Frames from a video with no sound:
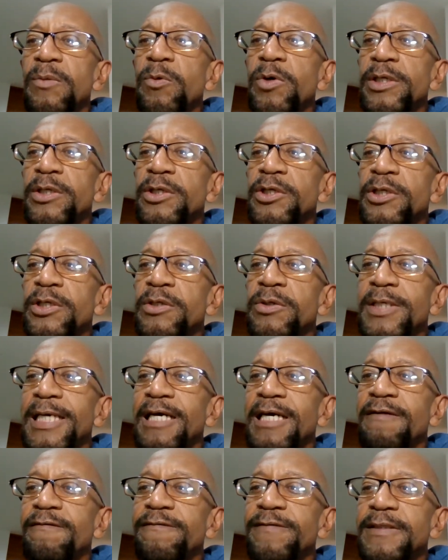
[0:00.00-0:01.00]
Well, you could
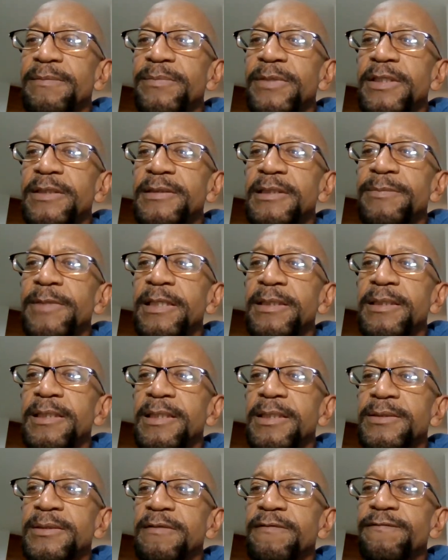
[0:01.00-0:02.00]
have in the BCMA. It
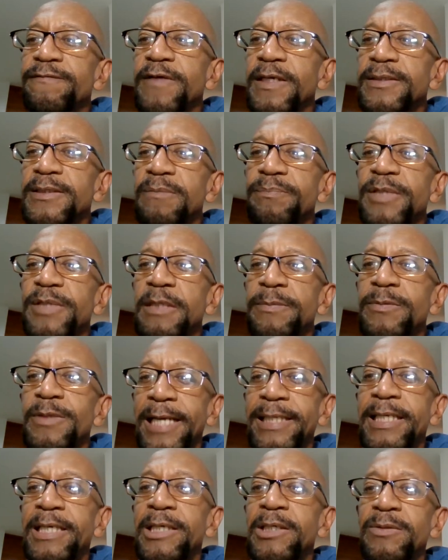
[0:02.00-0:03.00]
doesn't affect some people.
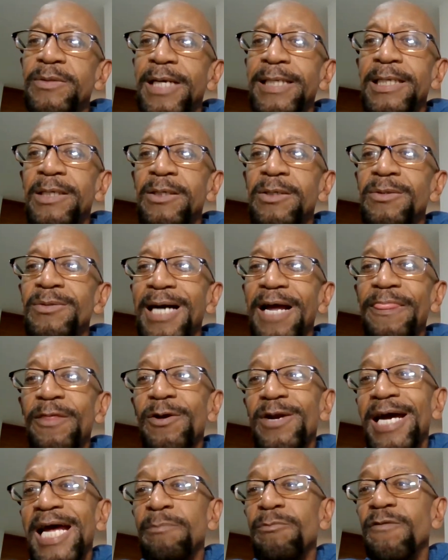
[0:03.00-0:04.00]
I know. I
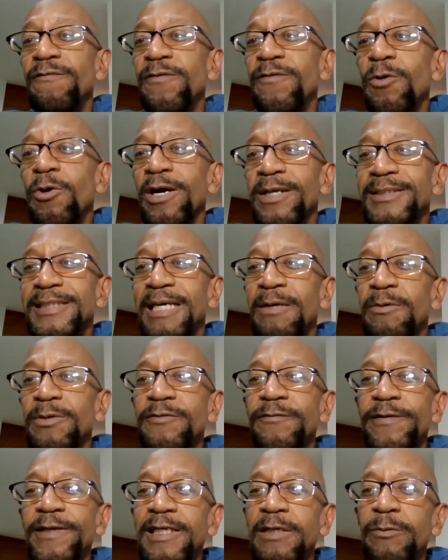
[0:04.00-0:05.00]
thought I had it before because I was
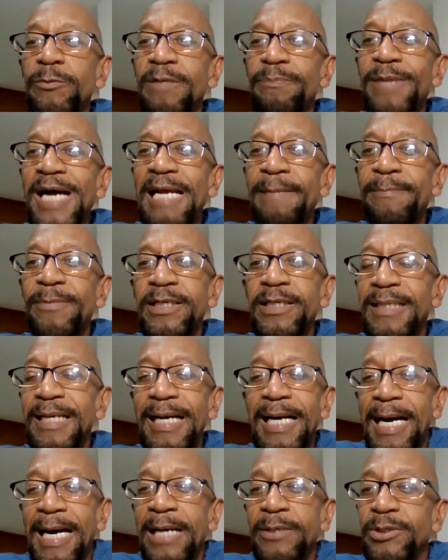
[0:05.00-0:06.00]
feeling real bad, but
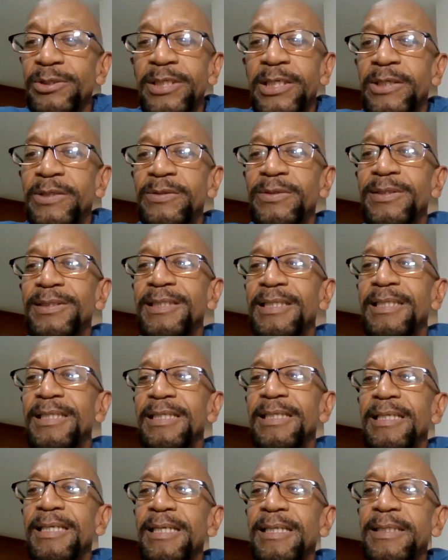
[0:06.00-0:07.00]
I don't know.
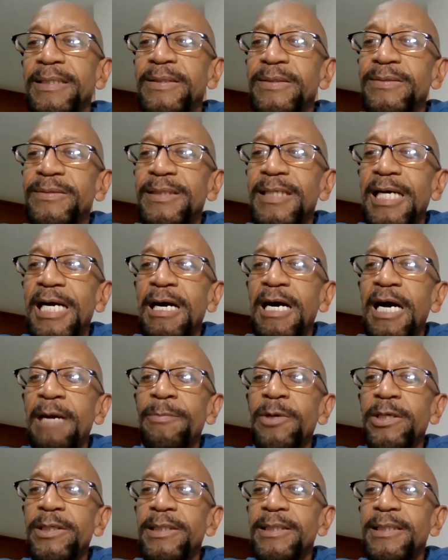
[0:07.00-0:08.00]
You know,
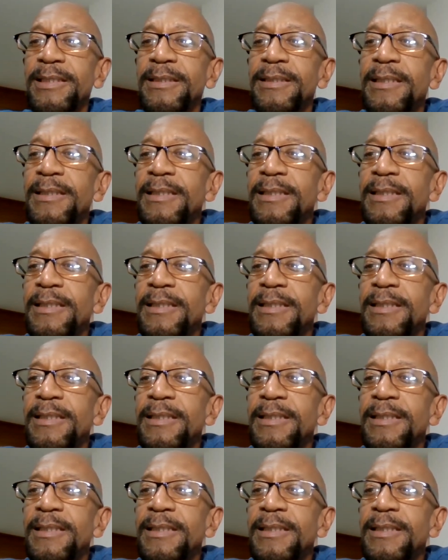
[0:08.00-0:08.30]
I'm gonna.